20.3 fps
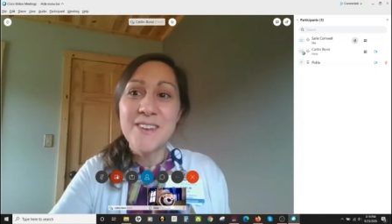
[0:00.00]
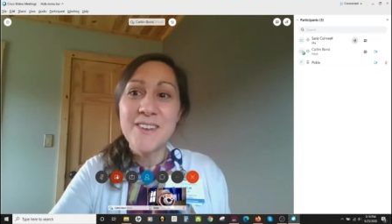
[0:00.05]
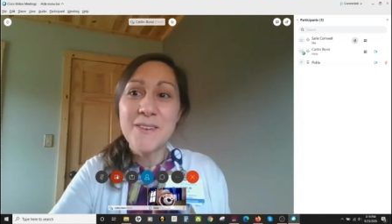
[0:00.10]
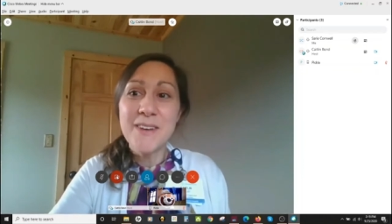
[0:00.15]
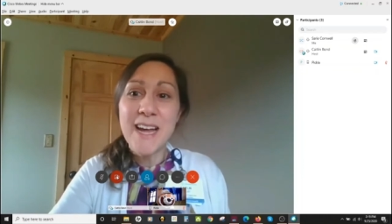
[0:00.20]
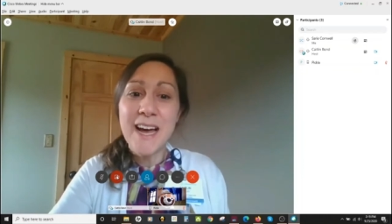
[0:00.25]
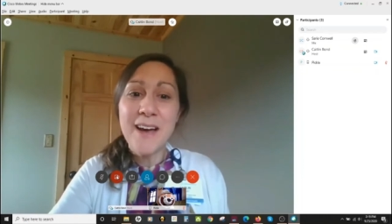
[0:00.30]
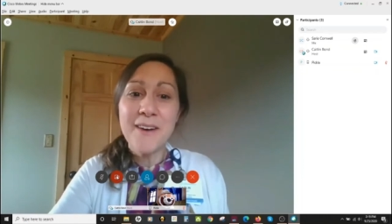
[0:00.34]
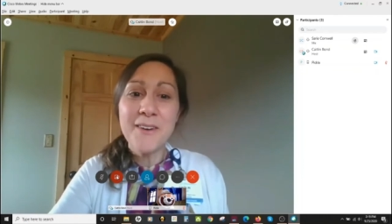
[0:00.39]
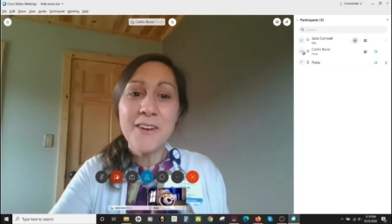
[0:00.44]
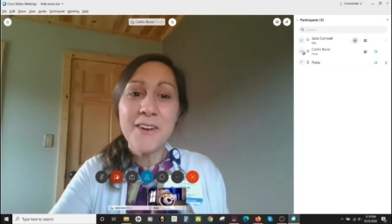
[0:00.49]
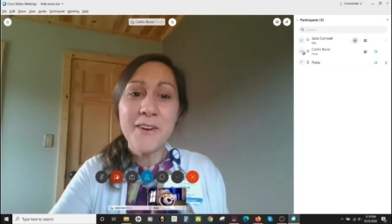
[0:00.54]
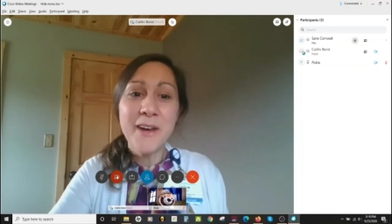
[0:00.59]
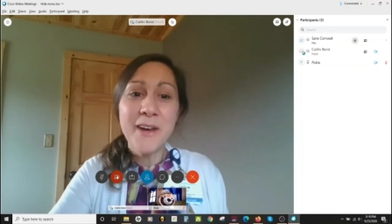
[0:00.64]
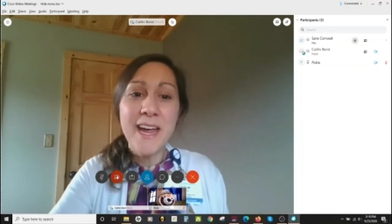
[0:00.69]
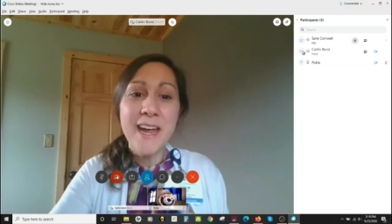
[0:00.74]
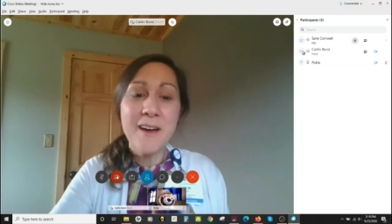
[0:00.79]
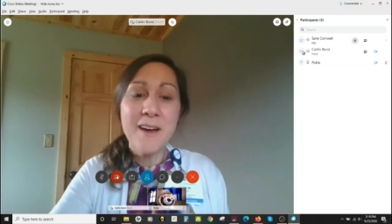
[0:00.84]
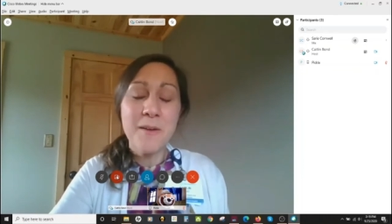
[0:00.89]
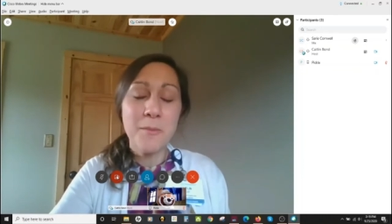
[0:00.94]
So now your
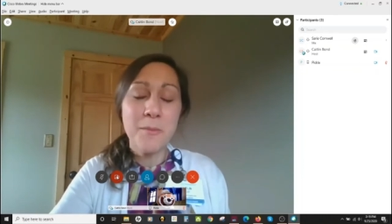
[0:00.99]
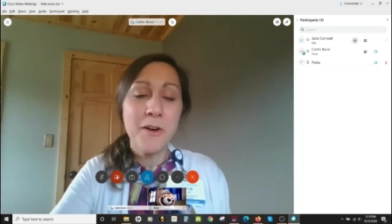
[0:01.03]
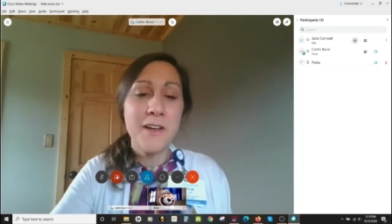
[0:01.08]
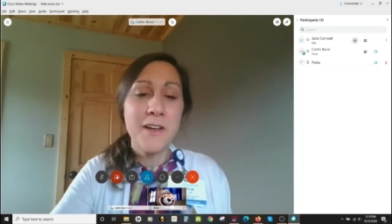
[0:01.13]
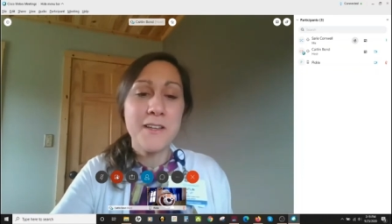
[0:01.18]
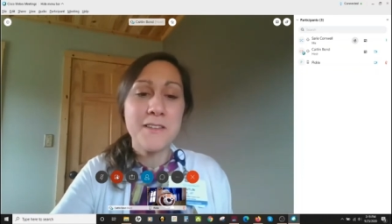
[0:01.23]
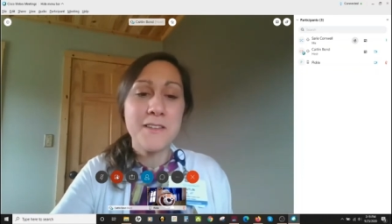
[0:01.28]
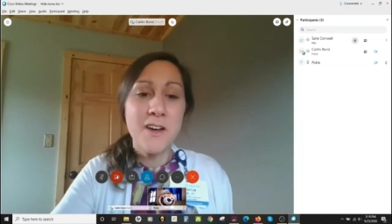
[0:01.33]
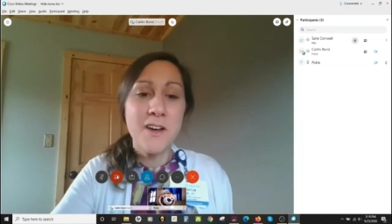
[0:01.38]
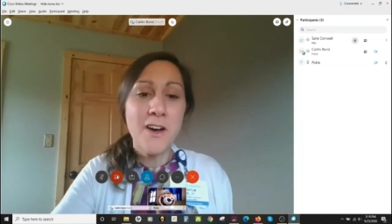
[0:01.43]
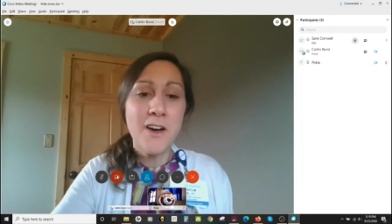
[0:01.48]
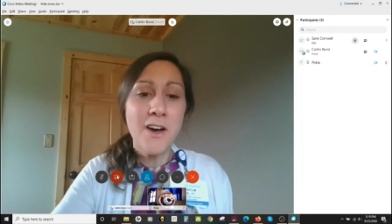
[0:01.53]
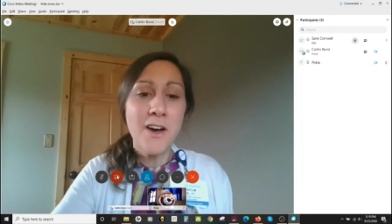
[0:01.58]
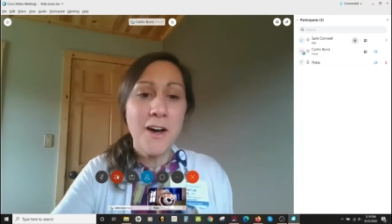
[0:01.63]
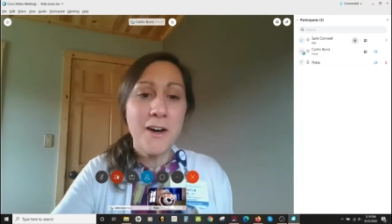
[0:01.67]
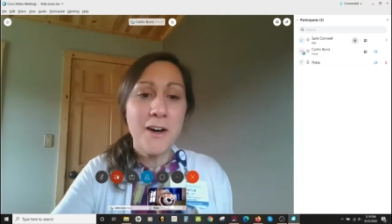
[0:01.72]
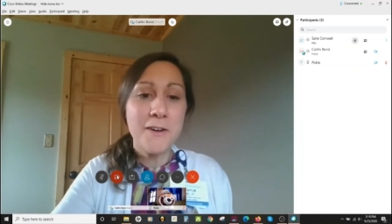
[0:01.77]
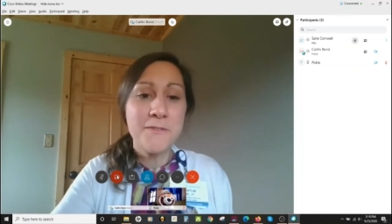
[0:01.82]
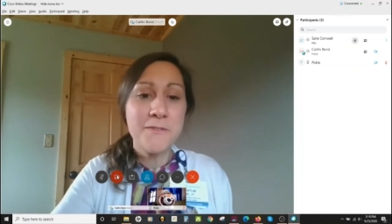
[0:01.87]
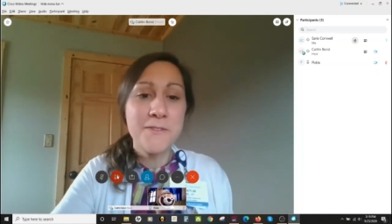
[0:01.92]
camera is
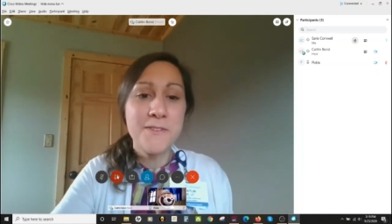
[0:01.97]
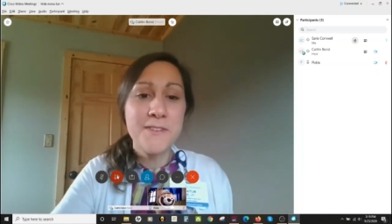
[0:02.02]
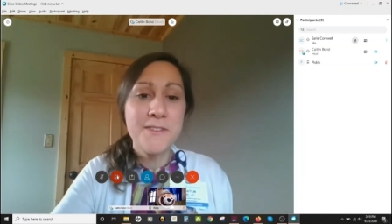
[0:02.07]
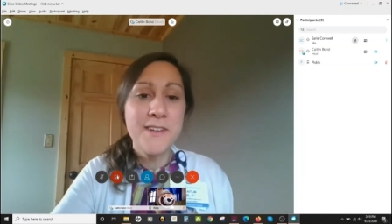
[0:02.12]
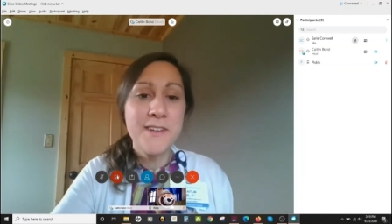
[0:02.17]
off.